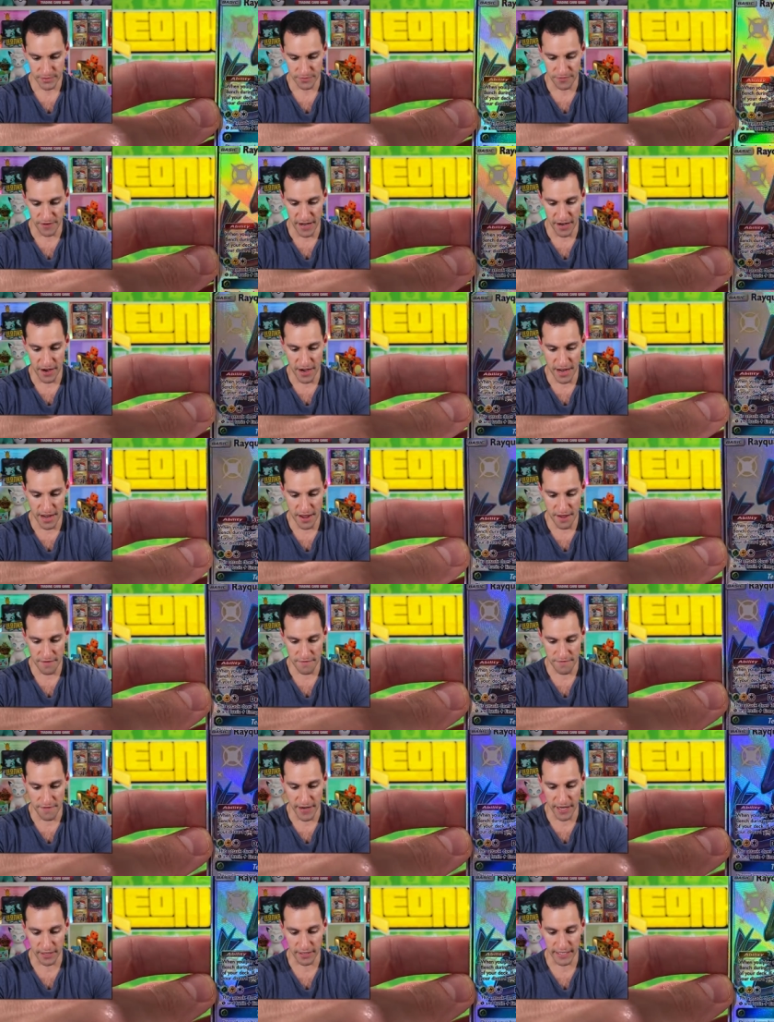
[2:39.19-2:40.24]
Very,
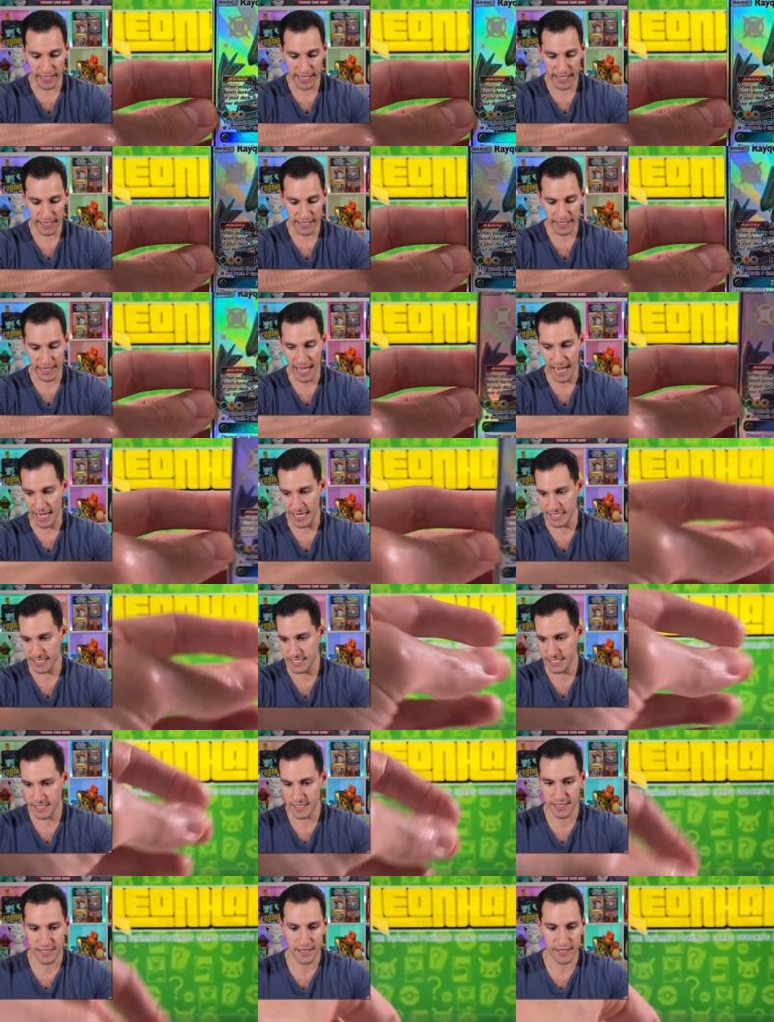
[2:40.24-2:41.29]
very
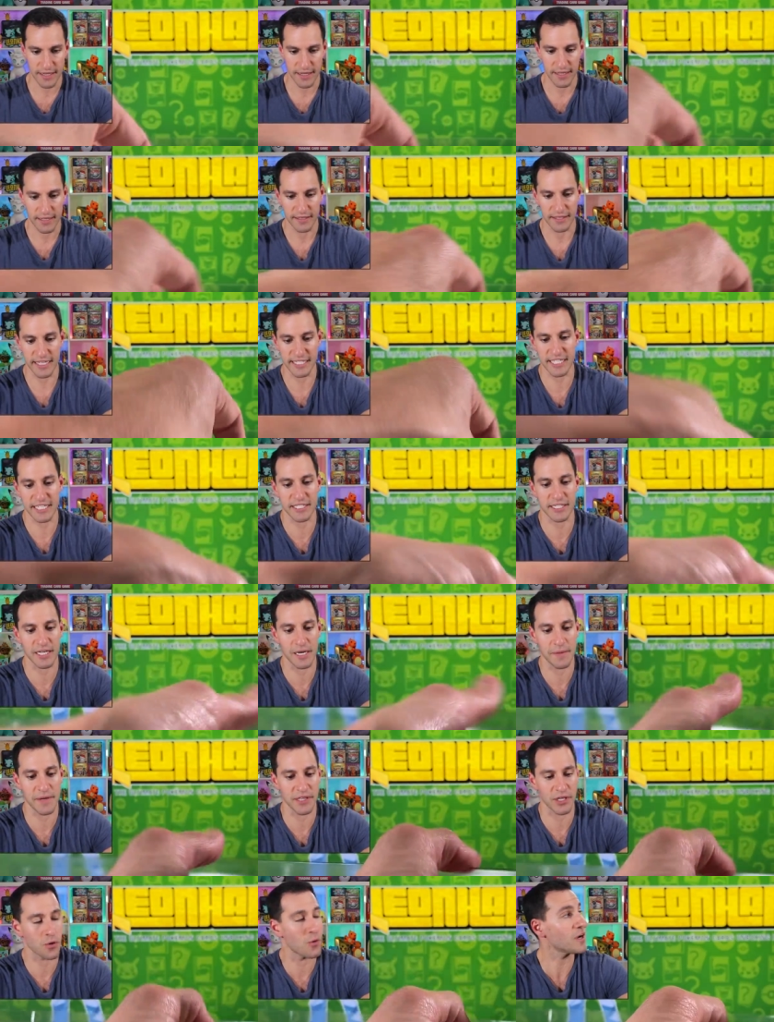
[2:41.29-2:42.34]
nice. This is going to
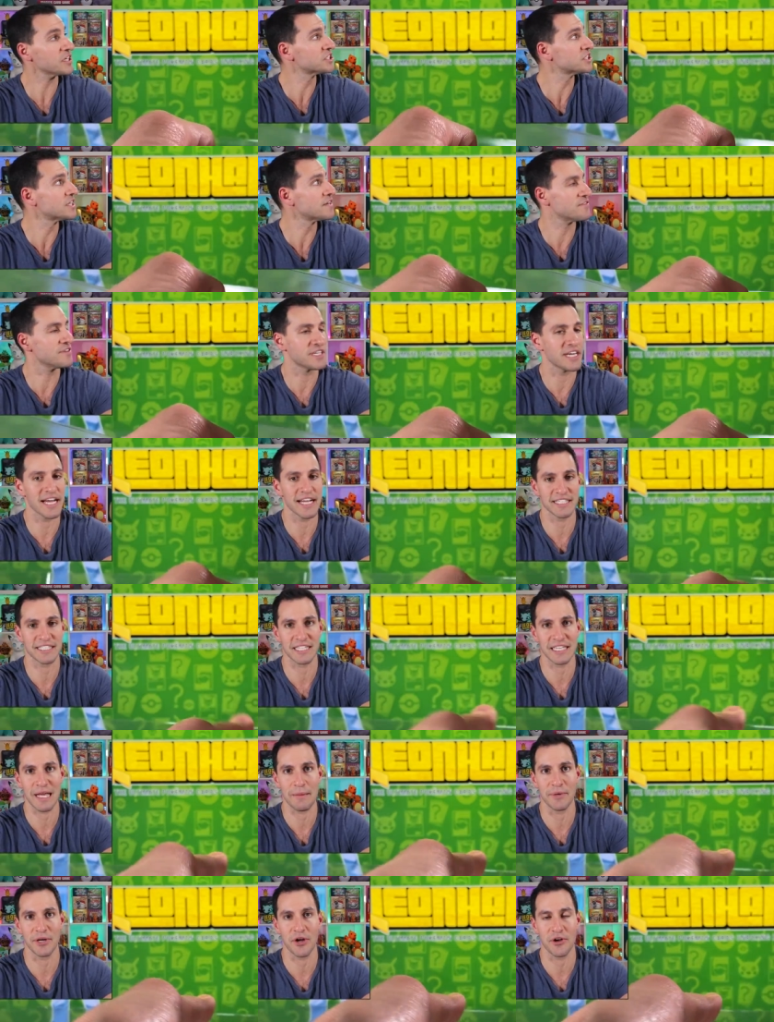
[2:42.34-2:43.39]
be the question of the day, so
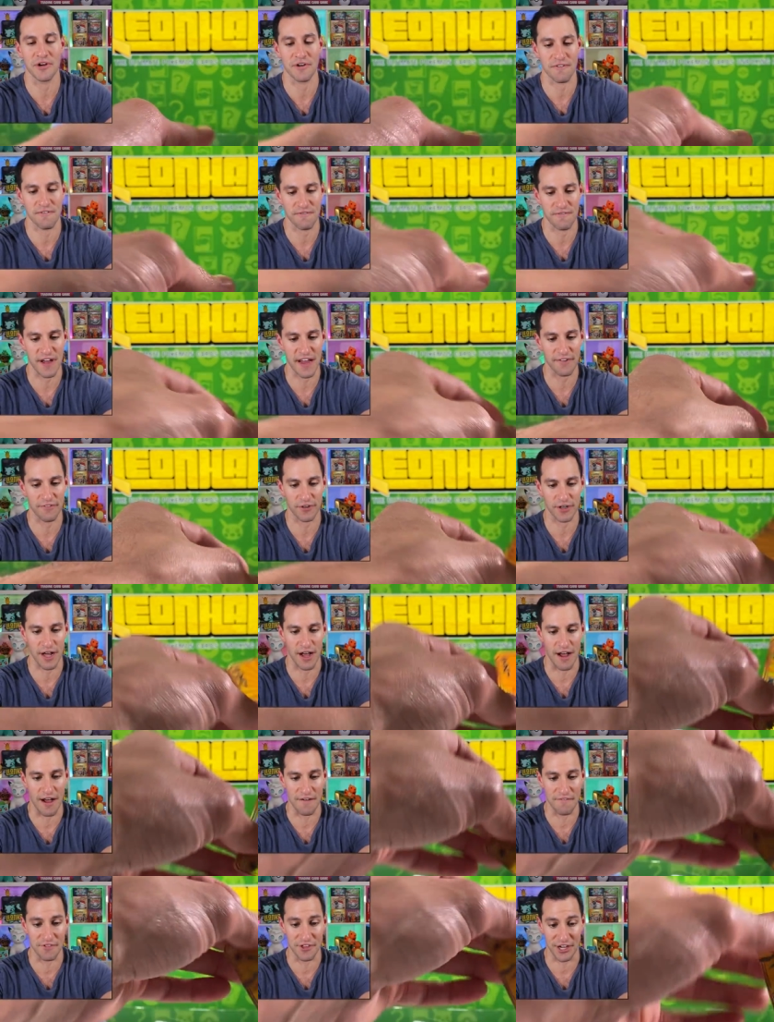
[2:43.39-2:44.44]
let me know your favorite
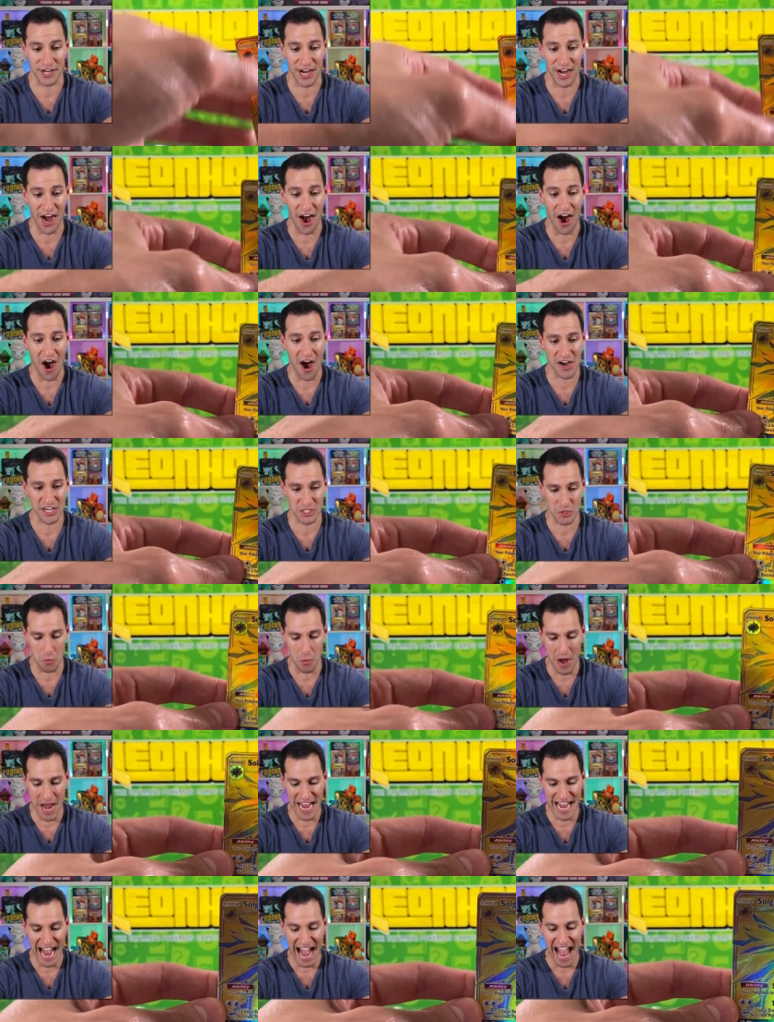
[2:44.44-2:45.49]
of the cards.
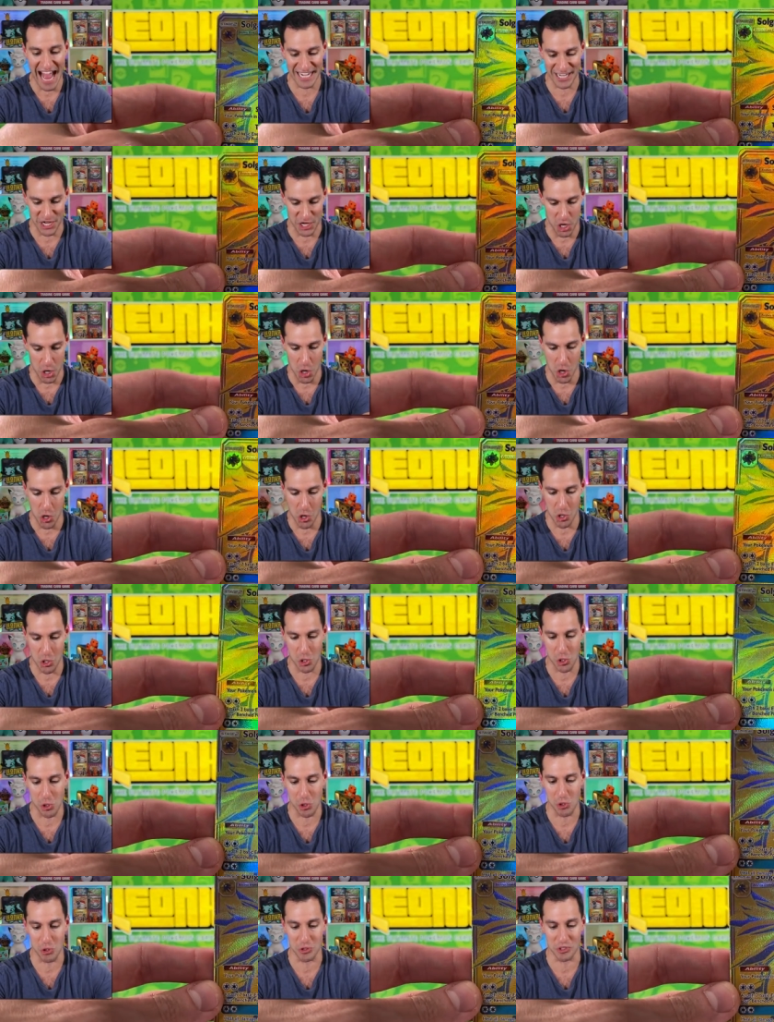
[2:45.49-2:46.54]
We got
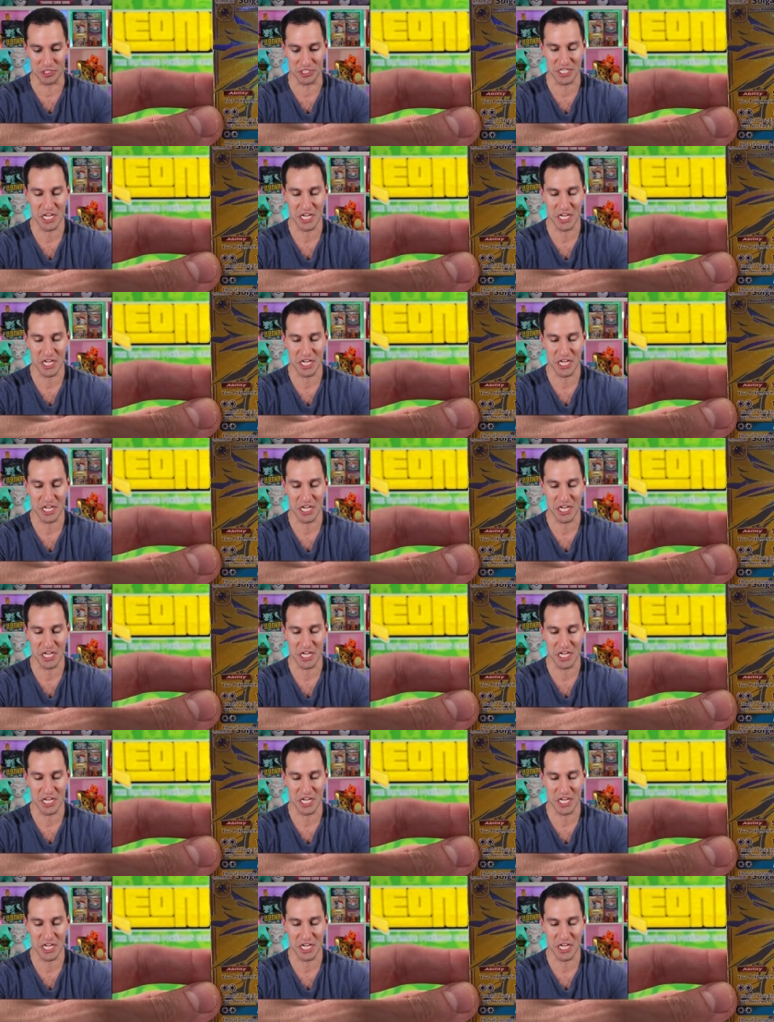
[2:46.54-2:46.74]
gold.